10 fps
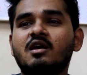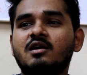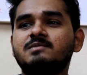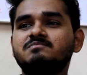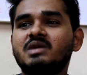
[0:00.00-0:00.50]

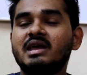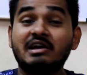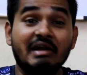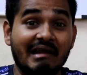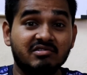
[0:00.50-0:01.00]

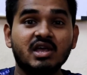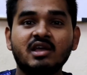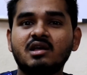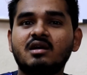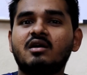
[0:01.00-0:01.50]
a great
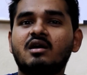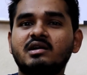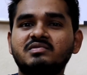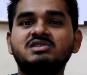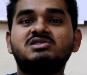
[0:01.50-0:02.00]
thing
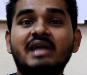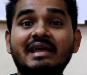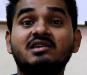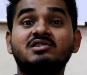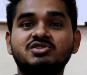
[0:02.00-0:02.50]
in this
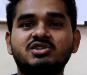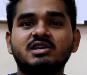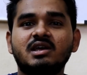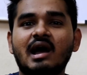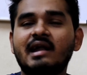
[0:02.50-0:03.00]
tech
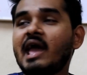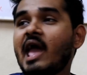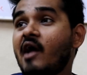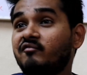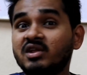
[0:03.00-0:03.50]
industry,
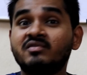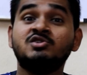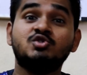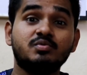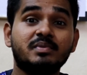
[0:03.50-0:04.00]
and everyone
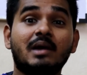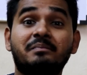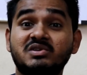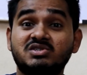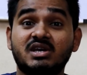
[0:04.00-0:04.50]
should be
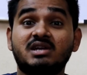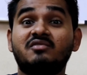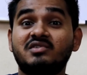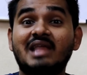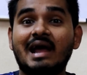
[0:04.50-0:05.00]

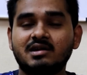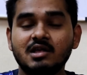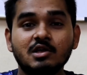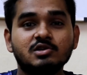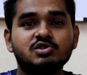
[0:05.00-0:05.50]
appreciated with that.
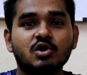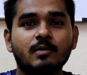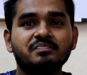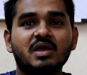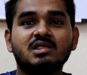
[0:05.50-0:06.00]

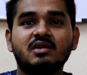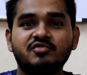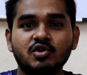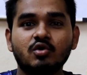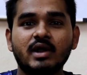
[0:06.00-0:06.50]
So in the
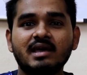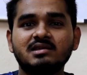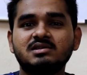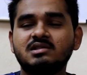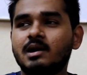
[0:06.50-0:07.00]
few
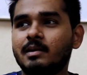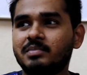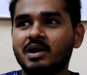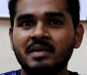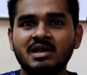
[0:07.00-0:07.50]
days, in the
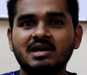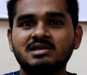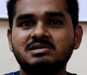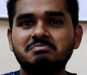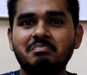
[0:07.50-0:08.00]
upcoming
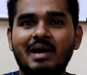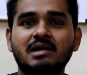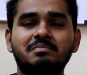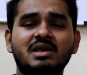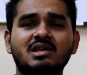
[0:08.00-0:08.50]
days,
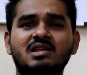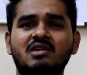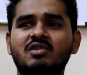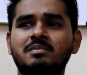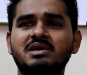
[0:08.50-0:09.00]
might be
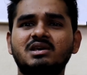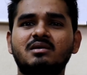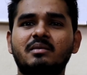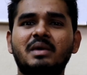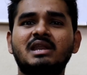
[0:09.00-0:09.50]
there will
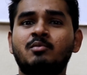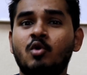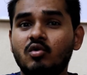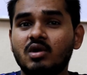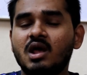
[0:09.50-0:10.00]
be many
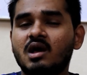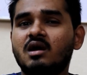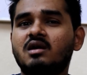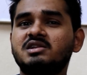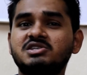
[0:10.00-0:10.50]
more
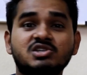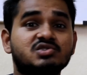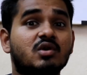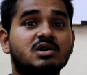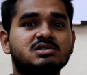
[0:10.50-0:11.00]

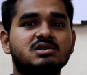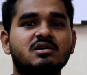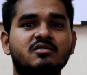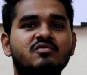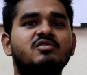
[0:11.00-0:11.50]
research works
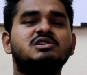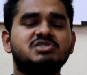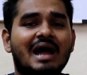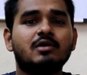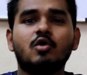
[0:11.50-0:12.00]
will
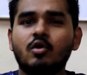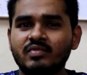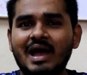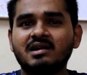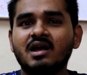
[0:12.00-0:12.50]
start
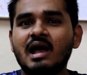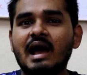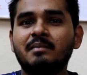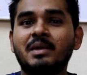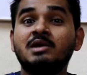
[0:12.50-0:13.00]
on that,
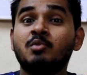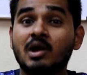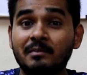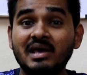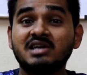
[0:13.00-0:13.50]
and many more
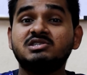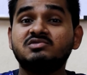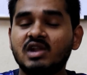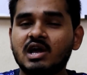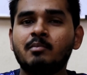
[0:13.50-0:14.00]

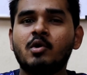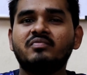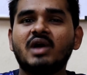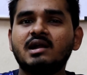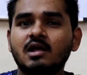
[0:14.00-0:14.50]
applications will come
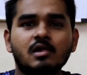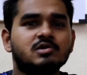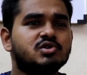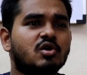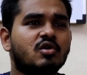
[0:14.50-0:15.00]
on that.
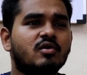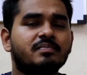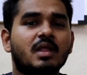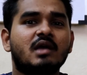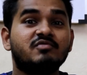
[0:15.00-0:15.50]
So
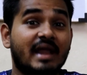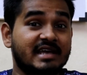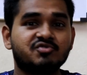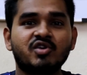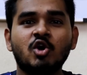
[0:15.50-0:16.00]
in the
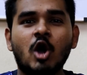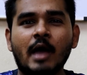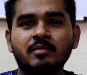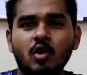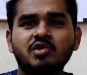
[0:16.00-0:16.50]
next video,
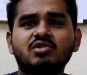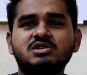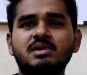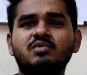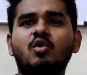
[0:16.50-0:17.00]
I'm going to
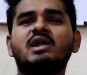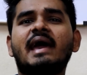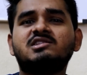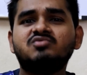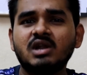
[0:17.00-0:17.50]
explain what
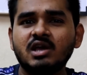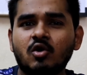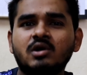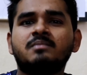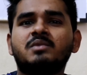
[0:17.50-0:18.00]
actually
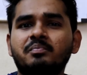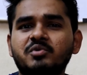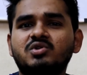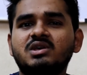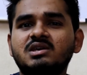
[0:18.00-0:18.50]
quantum
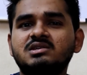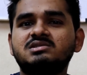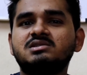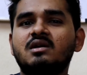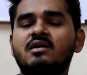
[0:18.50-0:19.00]
computing
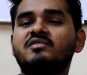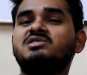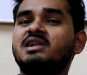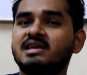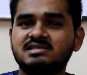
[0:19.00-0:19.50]
is
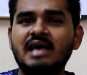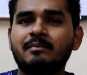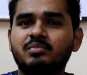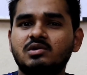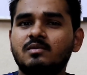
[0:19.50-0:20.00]
with an
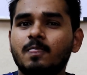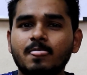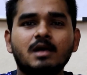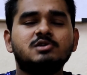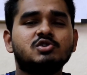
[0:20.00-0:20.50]
example.
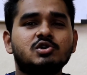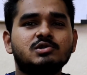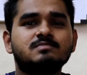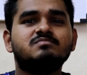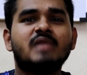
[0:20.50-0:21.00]

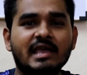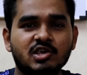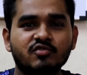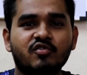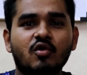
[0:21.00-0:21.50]
So thank
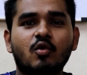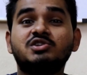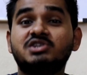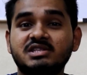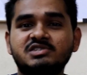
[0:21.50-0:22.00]
you for
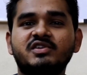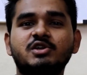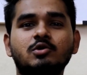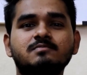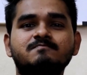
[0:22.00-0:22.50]
watching this
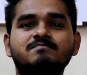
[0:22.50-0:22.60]
video.